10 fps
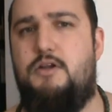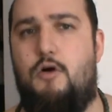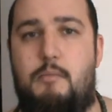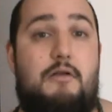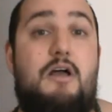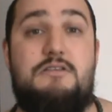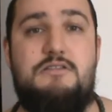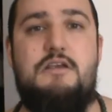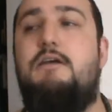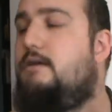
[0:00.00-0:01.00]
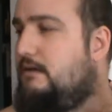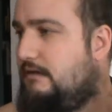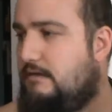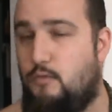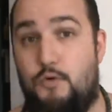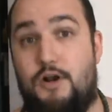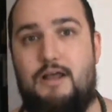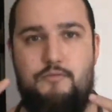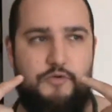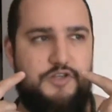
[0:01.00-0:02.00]
about us. We're
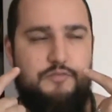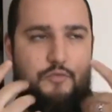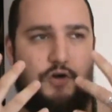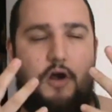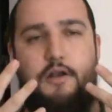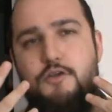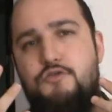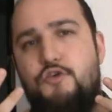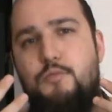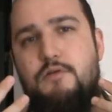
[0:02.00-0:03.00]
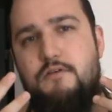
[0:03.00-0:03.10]
on YouTube